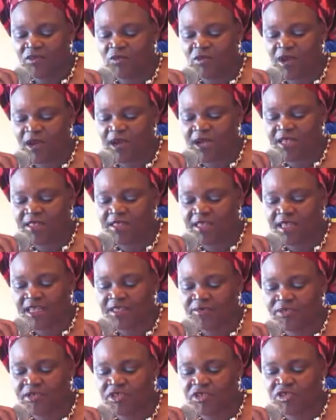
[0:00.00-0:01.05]

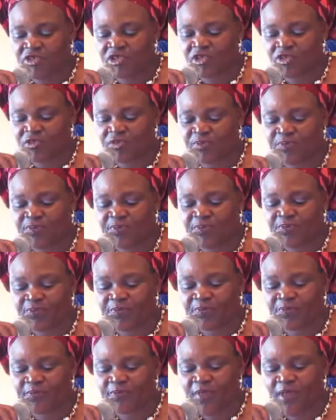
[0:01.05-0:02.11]
administration.
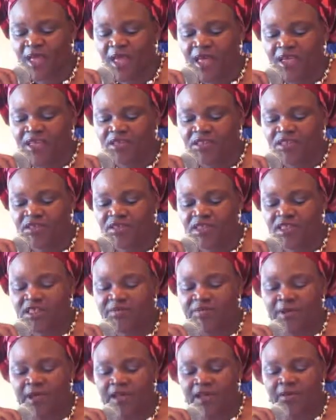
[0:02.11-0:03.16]

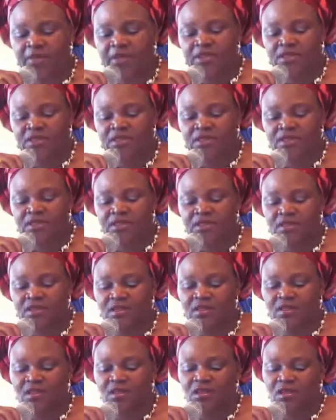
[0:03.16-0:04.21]
Children's Parliament.
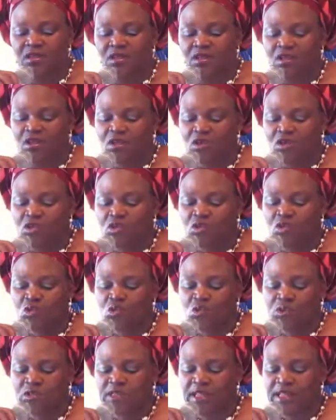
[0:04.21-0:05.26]

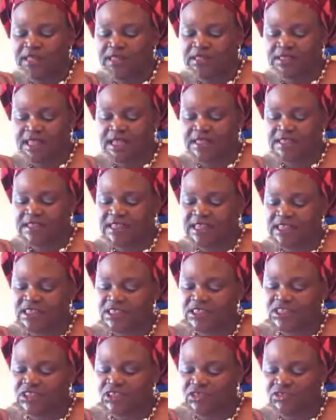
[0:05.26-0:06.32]
2 Delta
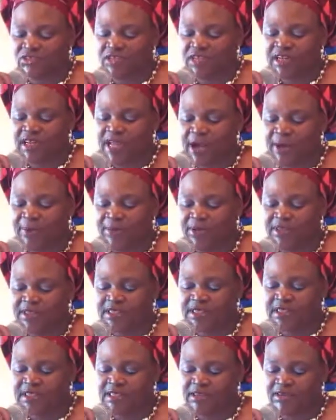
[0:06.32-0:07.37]
State children are
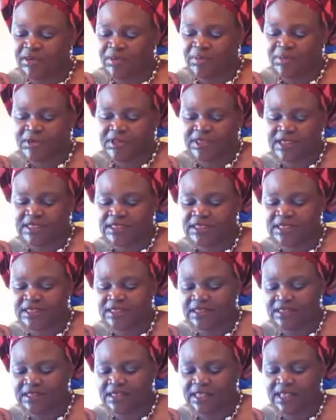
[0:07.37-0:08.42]
presently representing
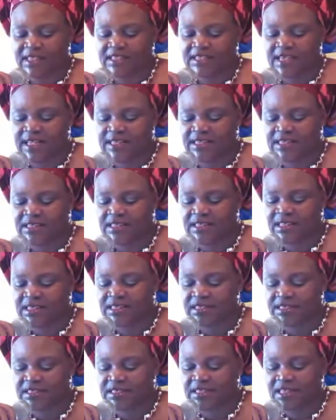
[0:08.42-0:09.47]
the state at the
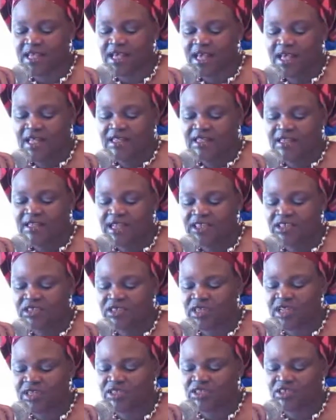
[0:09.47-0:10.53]
6th
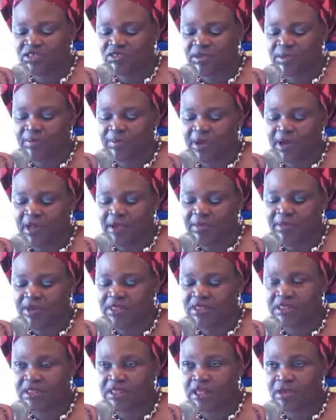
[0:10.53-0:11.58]
National Children
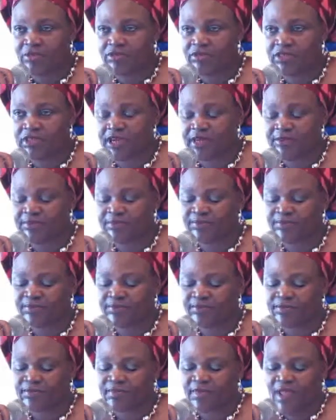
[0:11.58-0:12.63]
Parliament in Abuja,
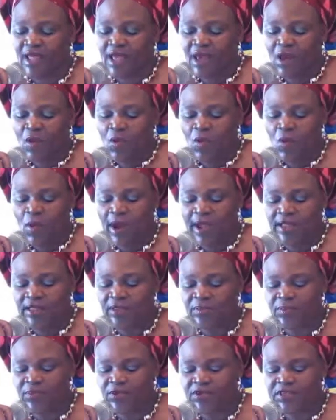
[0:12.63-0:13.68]
while
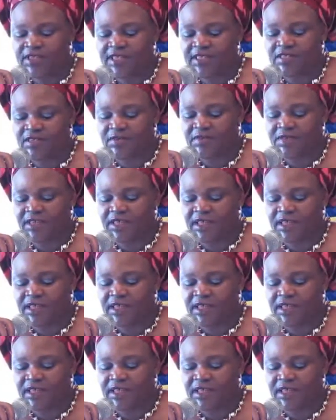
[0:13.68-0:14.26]
the process of